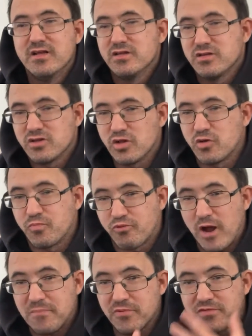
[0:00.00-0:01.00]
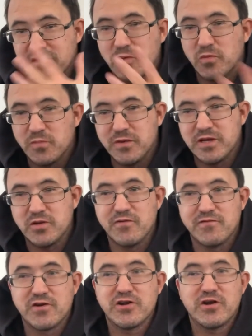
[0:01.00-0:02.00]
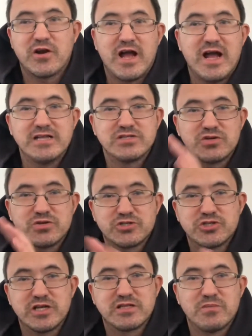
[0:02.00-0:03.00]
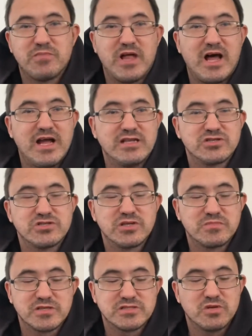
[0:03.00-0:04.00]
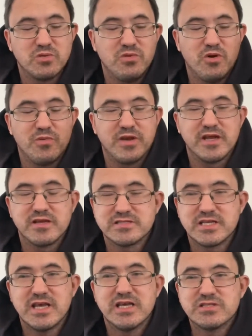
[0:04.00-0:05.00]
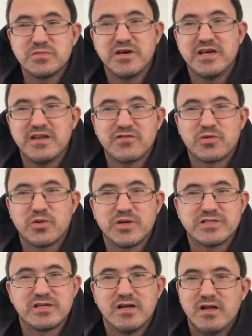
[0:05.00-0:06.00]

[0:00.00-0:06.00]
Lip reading: The proper thing would be to avert your eyes or shut the blinds or something so nobody sees, but of course,